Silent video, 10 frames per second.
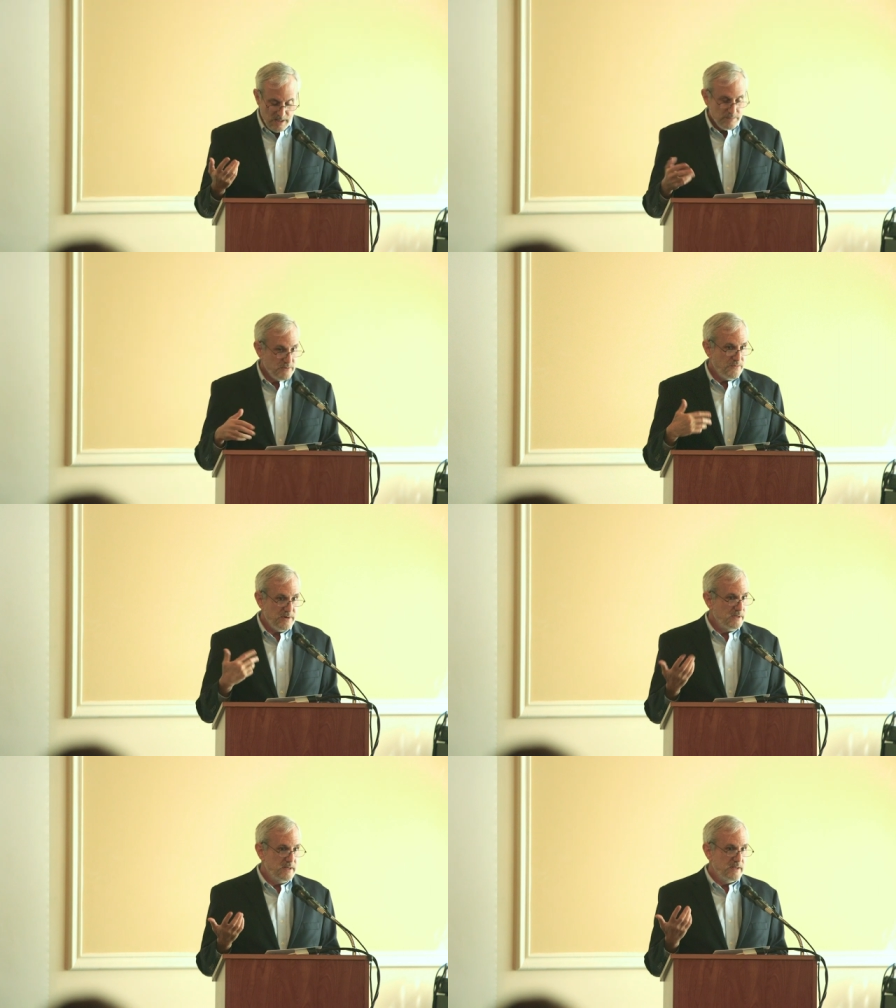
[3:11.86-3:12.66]
but
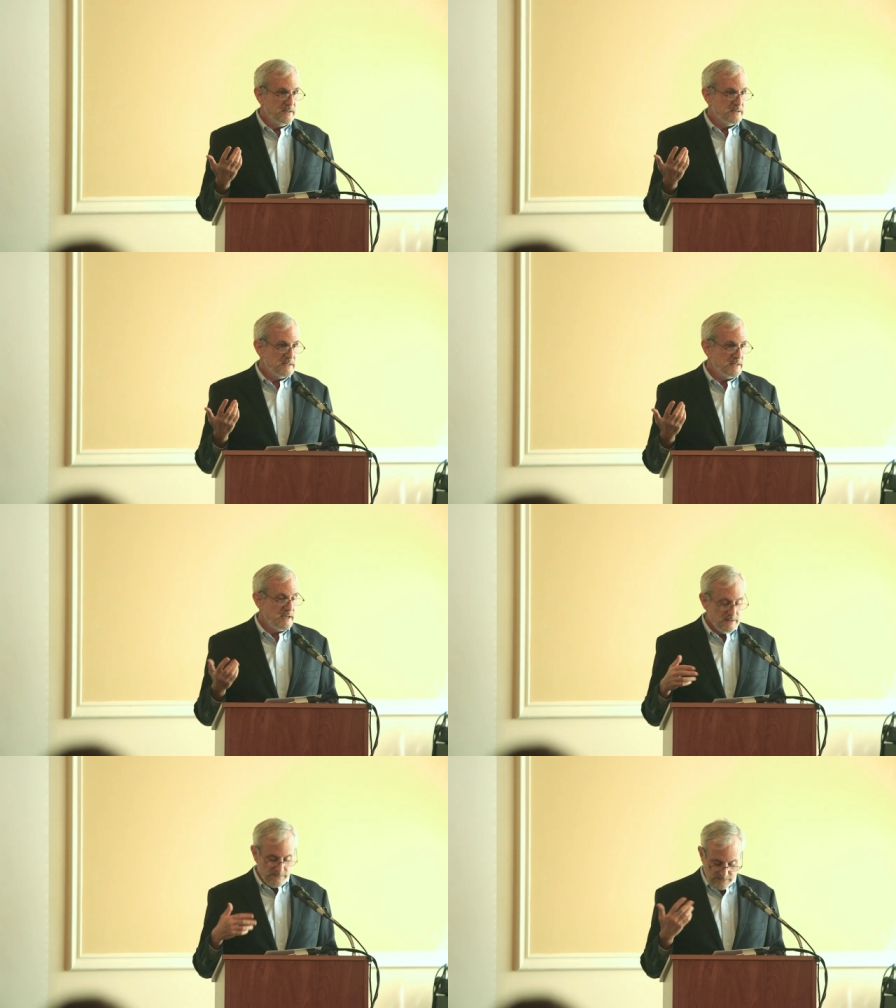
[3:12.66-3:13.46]
very little
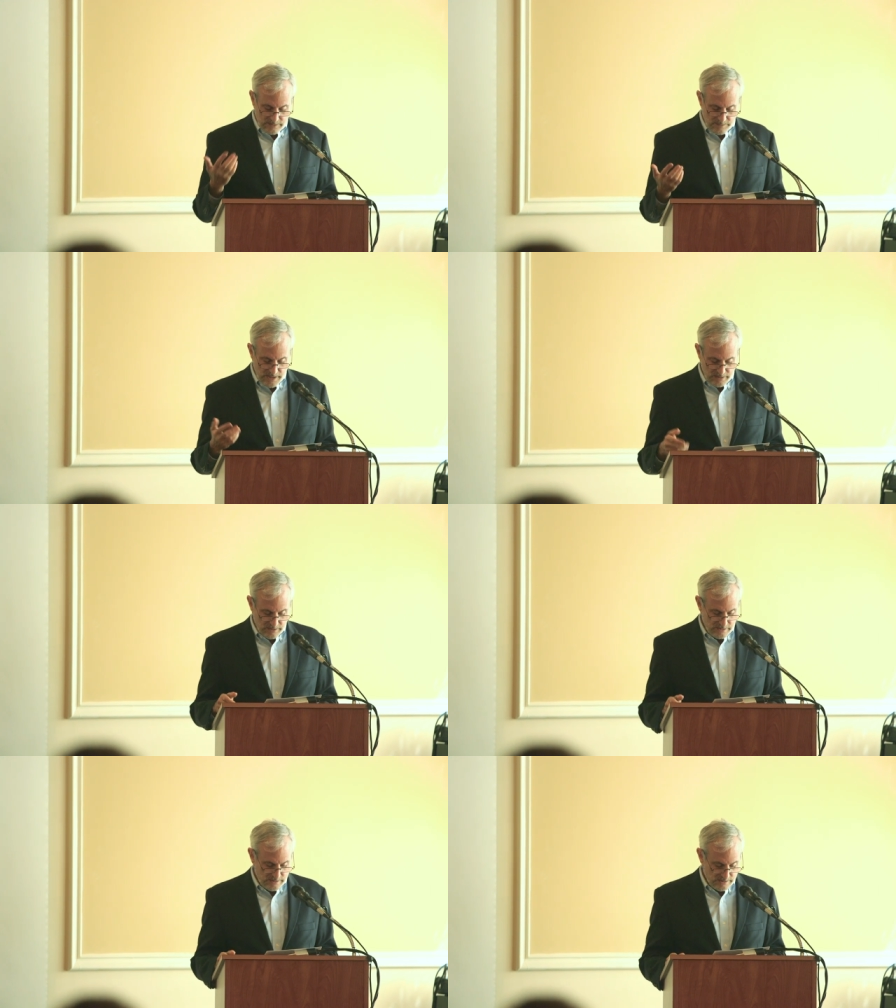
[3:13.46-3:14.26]
incentive to make
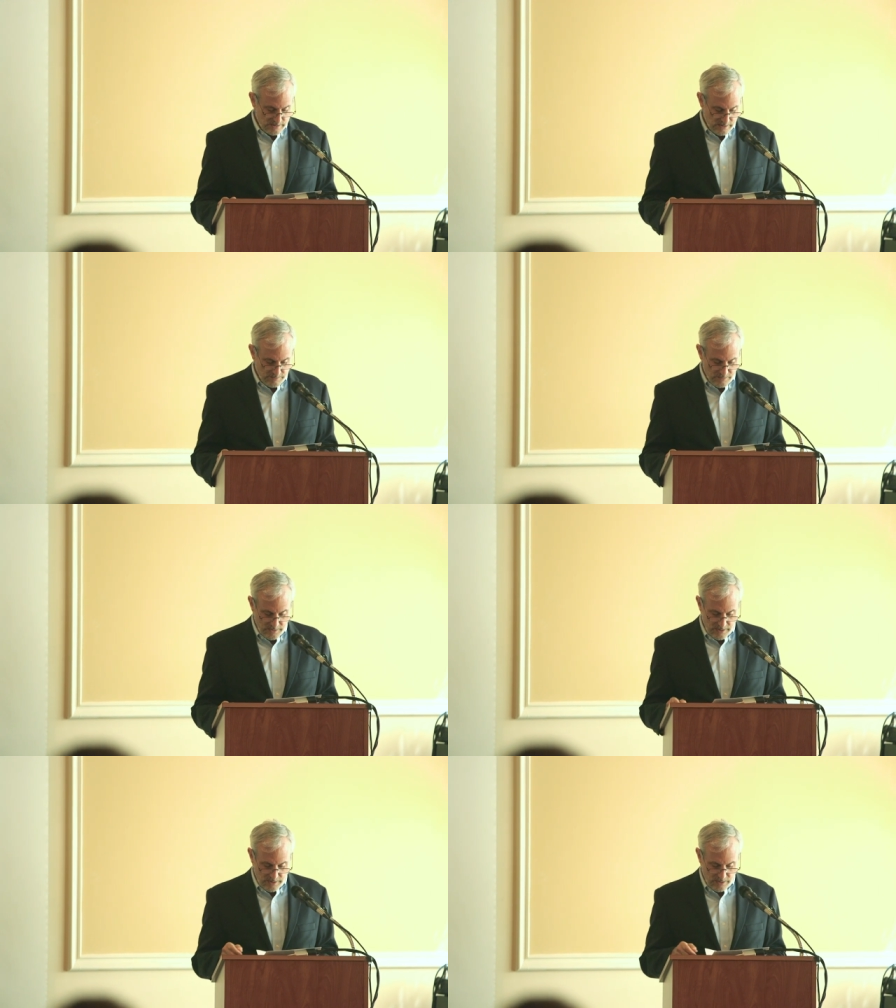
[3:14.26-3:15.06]
this system
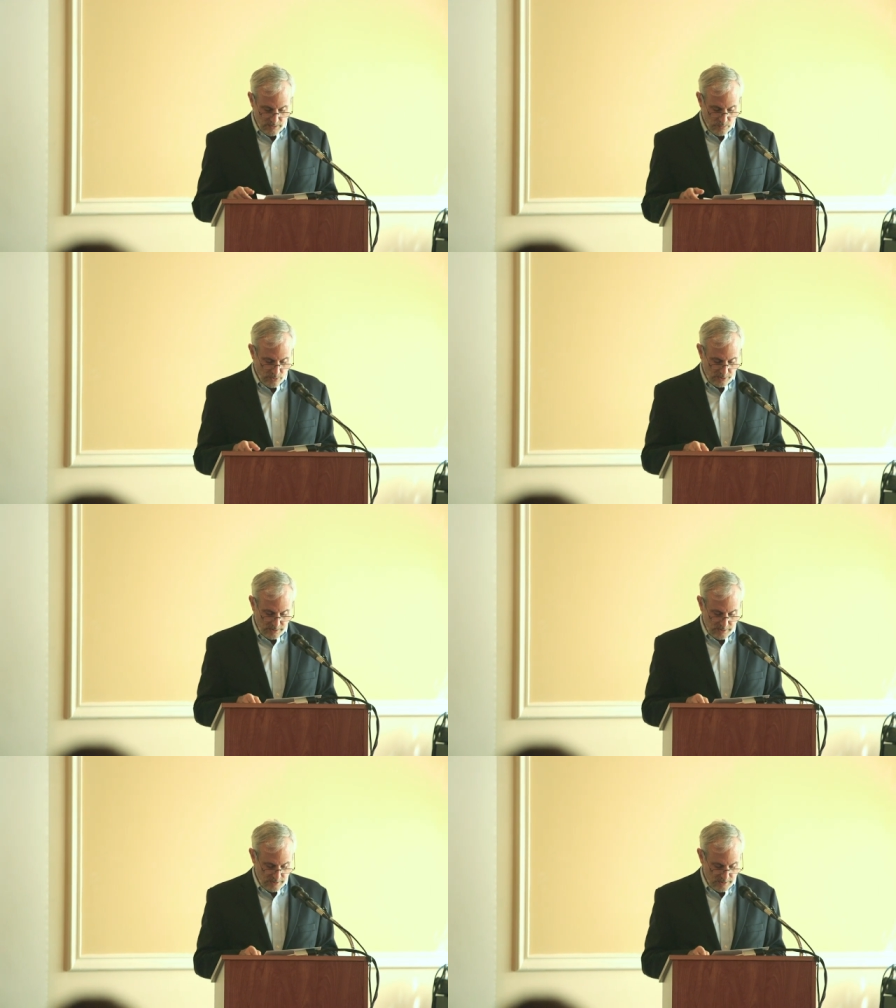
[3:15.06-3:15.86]
uh,
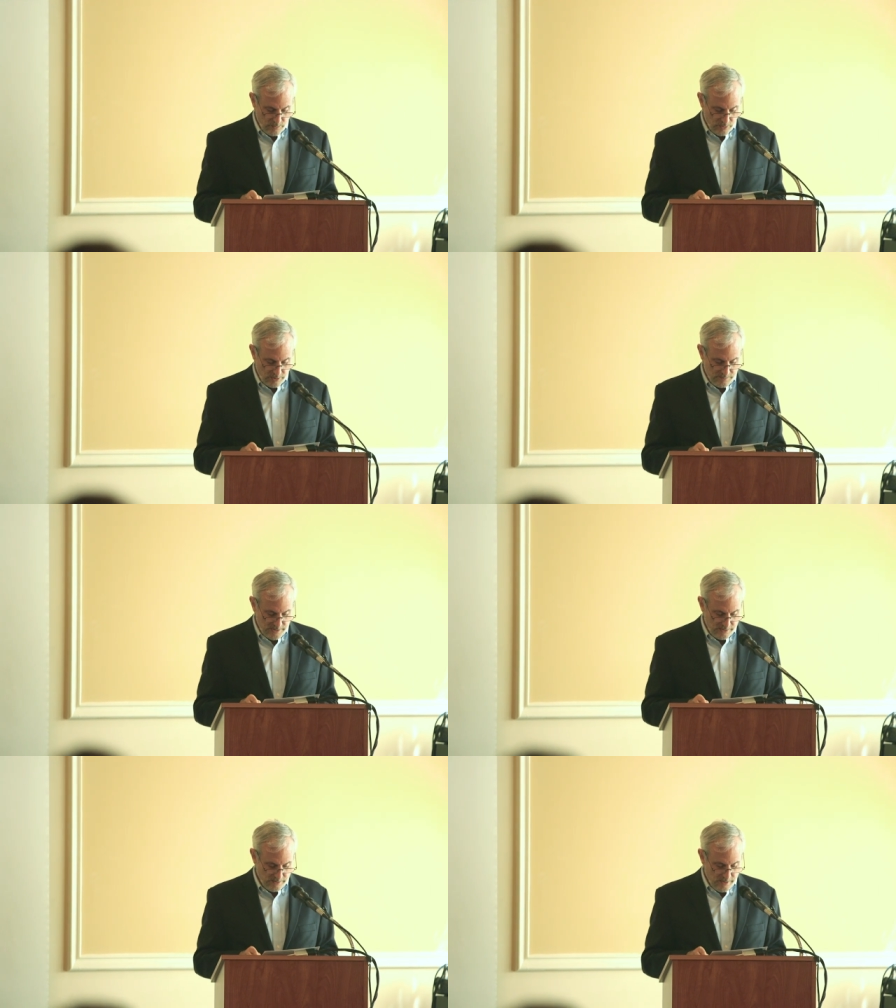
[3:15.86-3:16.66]
work, uh, work
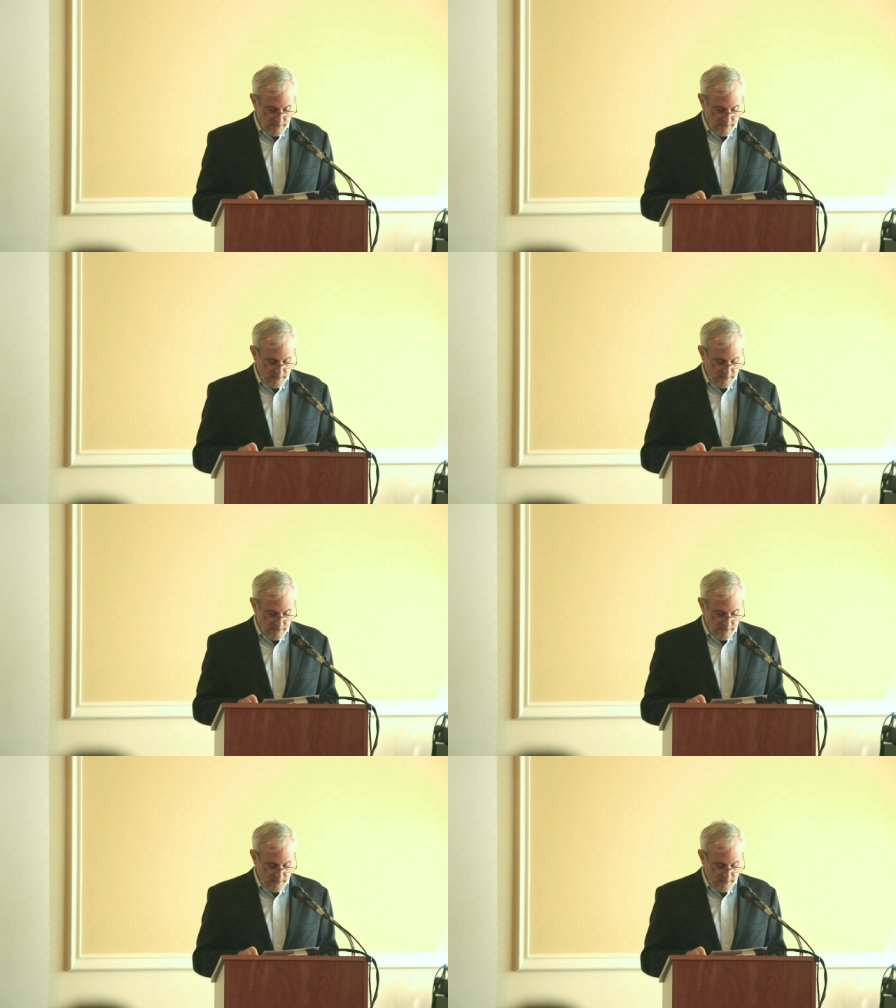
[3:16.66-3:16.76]
better.